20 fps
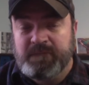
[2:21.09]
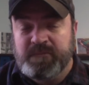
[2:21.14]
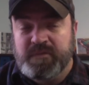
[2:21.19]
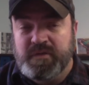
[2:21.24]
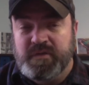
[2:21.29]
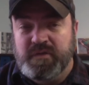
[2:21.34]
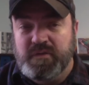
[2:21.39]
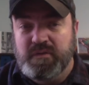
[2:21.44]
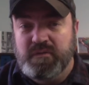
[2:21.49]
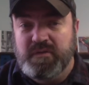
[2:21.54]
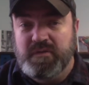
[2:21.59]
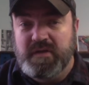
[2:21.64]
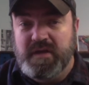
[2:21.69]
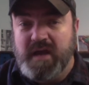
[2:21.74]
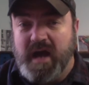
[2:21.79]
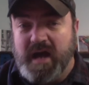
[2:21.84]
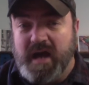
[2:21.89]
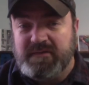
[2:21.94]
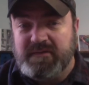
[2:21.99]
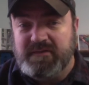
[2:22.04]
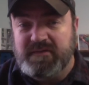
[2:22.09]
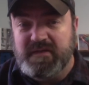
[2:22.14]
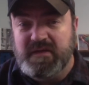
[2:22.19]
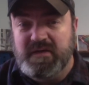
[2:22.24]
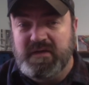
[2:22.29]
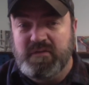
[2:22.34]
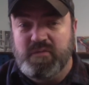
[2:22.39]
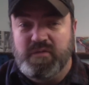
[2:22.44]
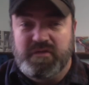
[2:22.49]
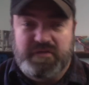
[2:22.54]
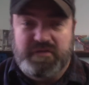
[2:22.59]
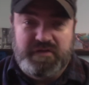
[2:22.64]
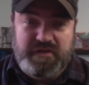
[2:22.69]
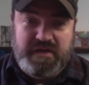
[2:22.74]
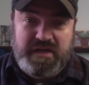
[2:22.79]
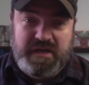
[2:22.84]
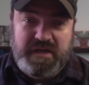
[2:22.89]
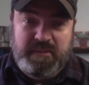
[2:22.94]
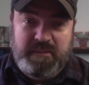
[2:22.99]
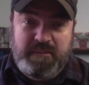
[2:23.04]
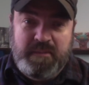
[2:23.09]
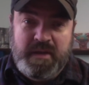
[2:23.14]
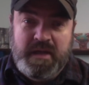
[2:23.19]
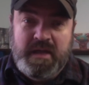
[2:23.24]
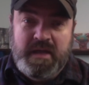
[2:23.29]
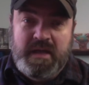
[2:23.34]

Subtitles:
to the Nazi regime.